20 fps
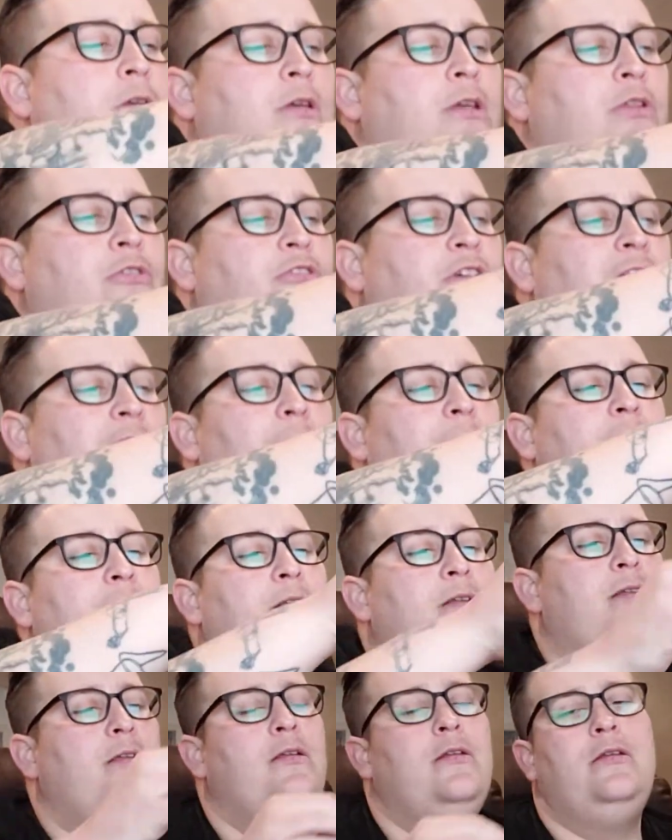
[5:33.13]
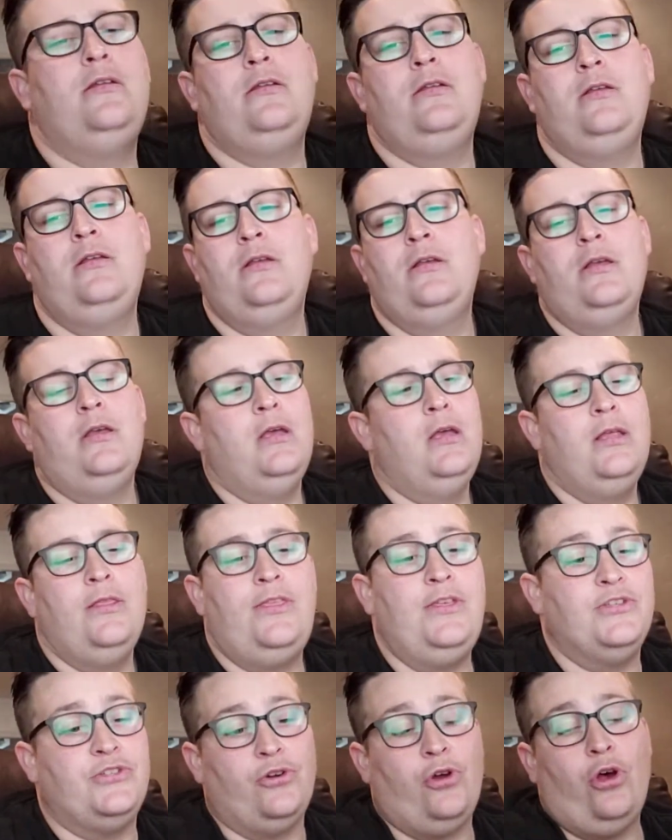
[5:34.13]
Can you grab it?
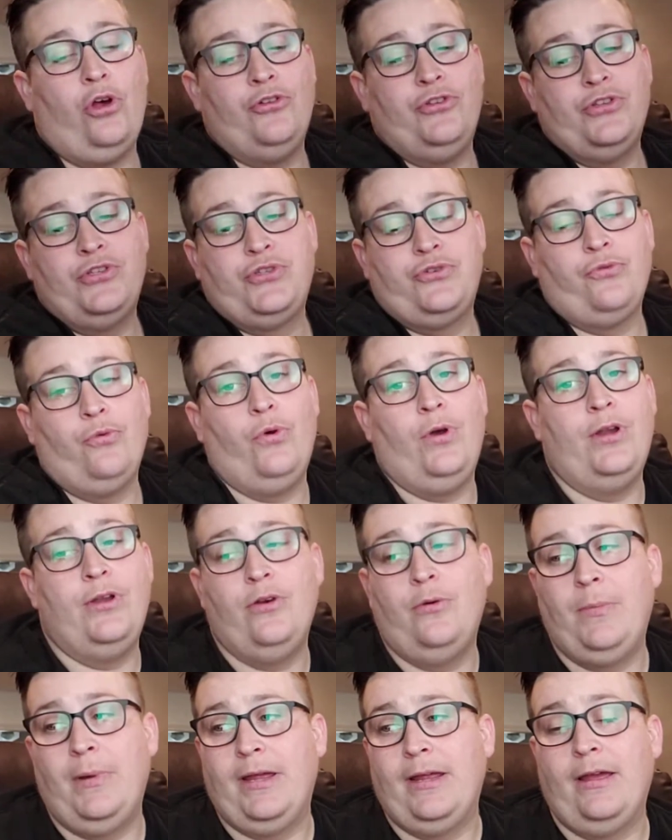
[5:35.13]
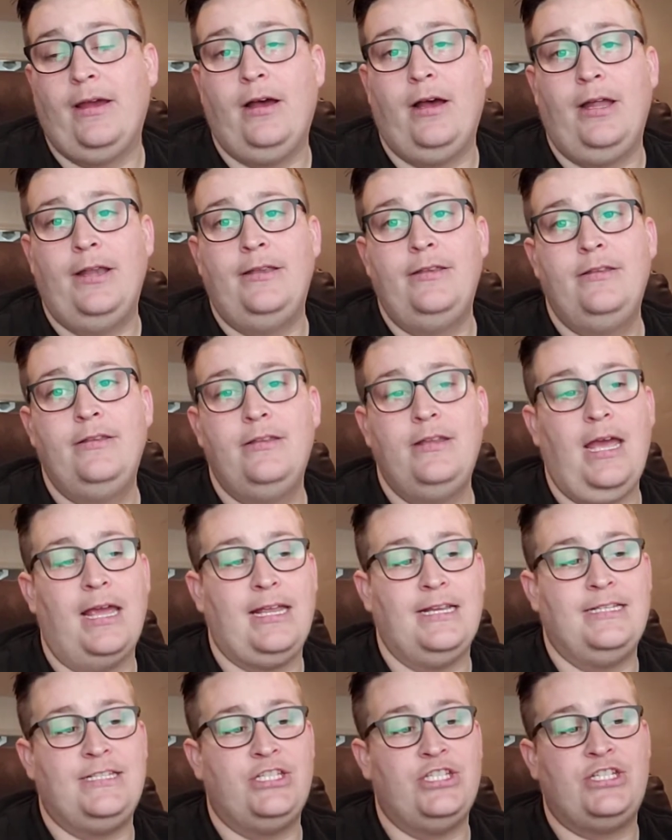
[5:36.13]
These are all destroyed. Oh my god. I
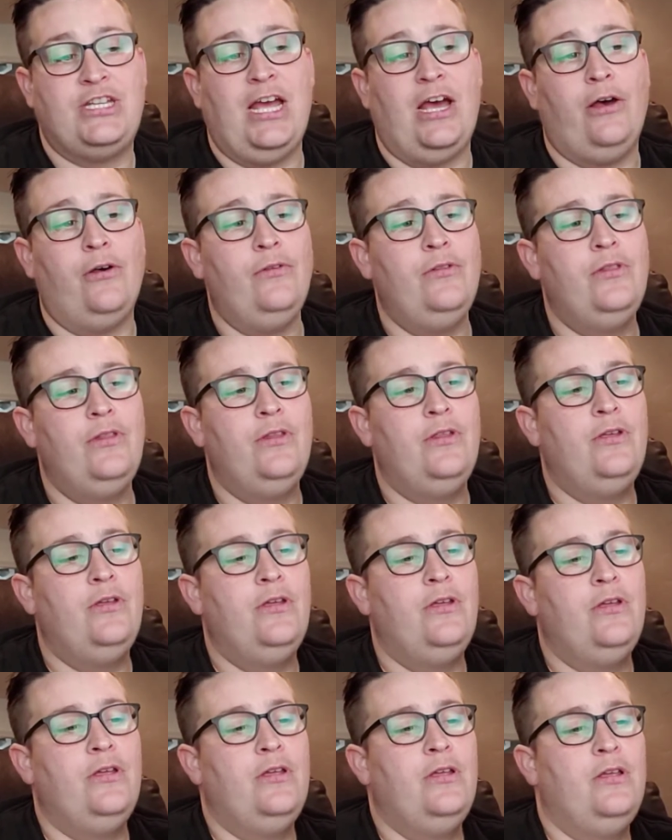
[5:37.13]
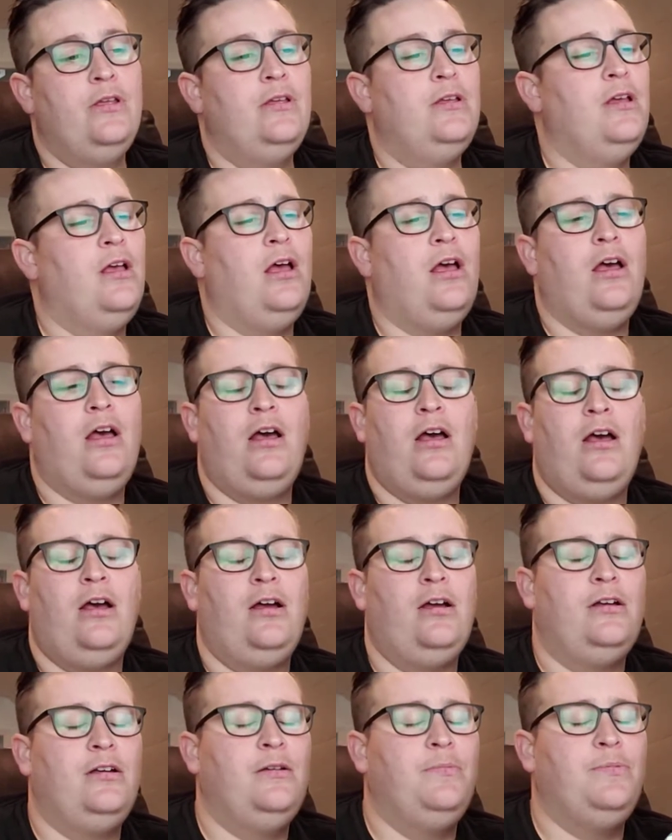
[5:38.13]
can tell. Oh,
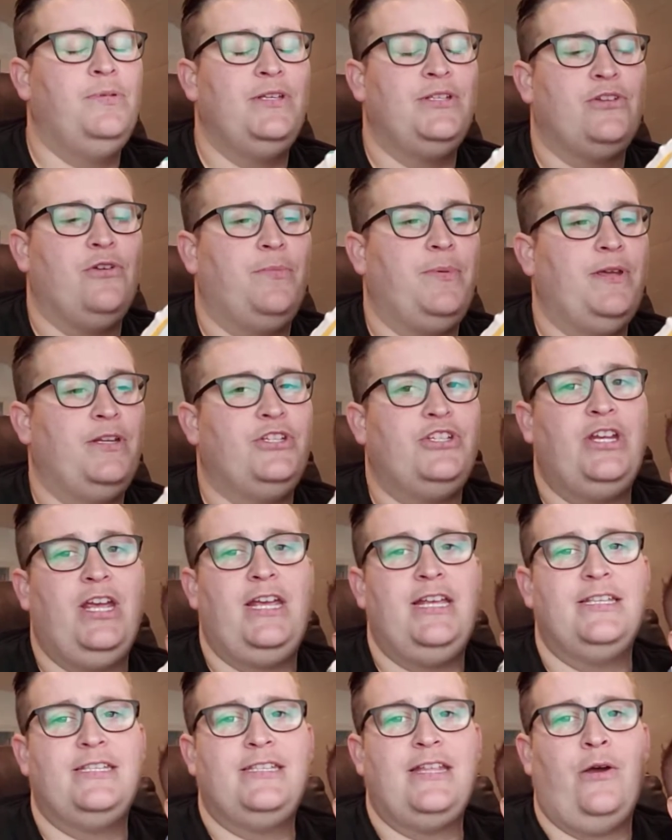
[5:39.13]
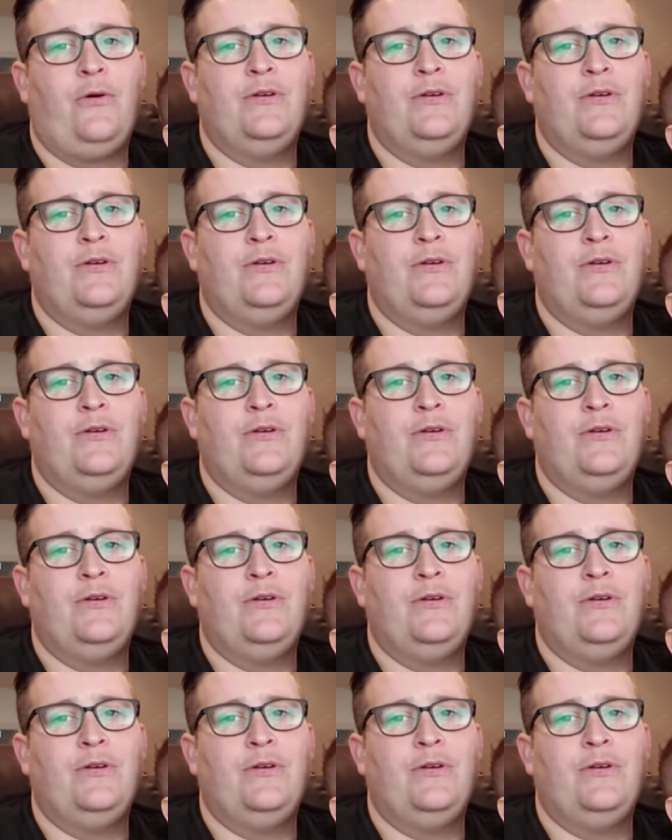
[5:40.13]
please don't be a chase. That